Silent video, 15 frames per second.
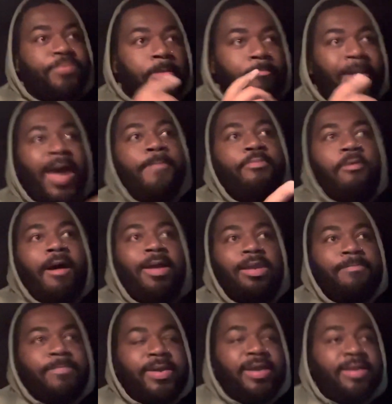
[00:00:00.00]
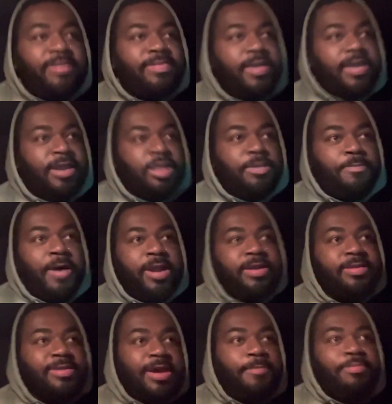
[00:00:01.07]
My problem is, and it's probably
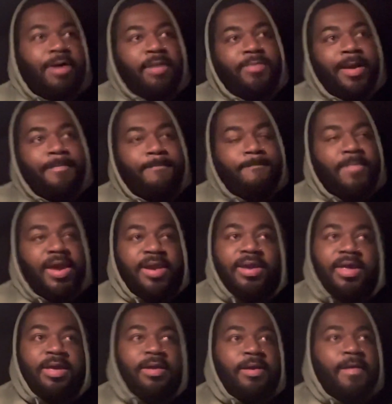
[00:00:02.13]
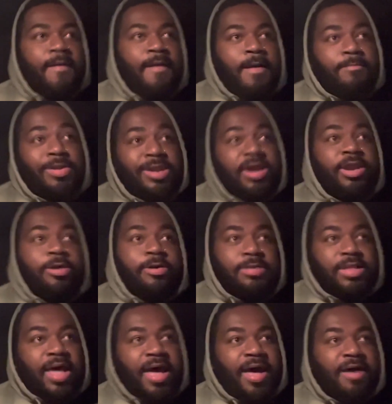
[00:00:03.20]
the same problem that many millennials
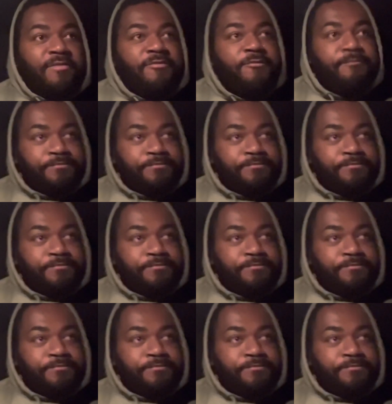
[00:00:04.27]
have,